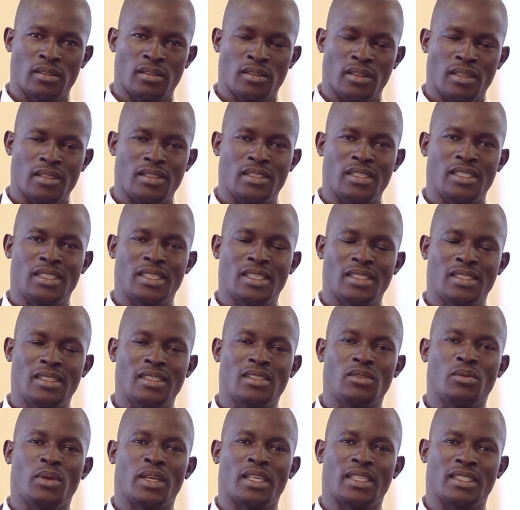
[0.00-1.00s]
Is the
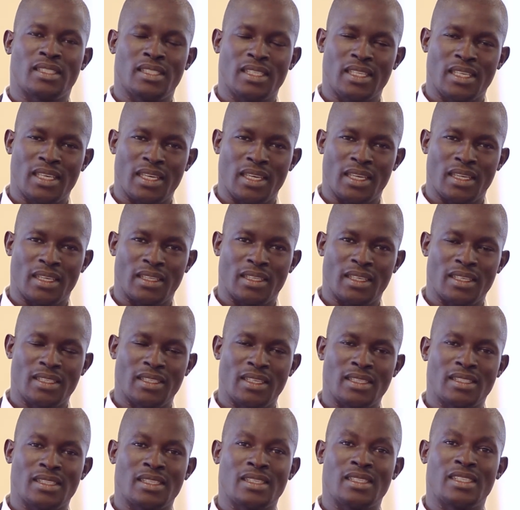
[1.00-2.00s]
justice we are seeking the
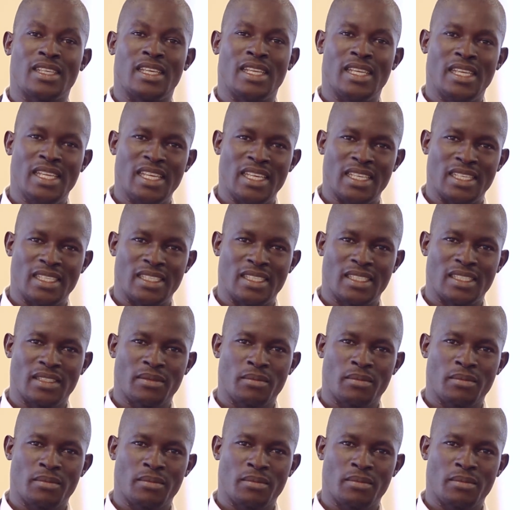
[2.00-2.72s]
justice they need?